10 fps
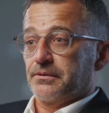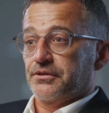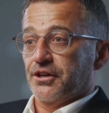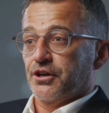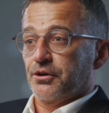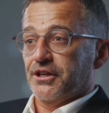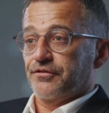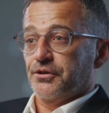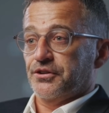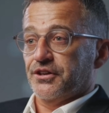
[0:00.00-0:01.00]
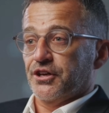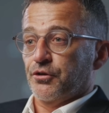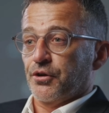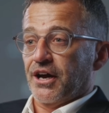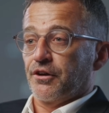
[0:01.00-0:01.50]
Security First
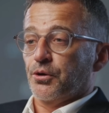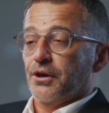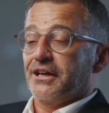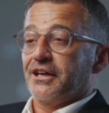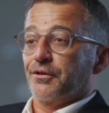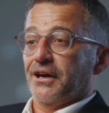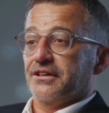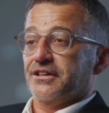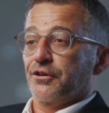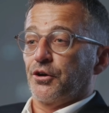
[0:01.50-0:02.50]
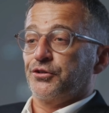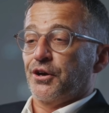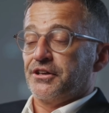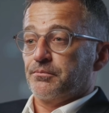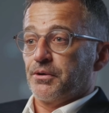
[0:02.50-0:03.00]
QA will integrate zero
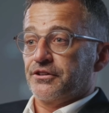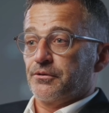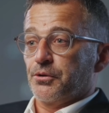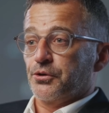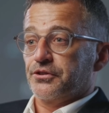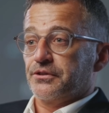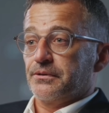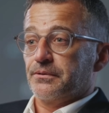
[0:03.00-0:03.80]
trust principles,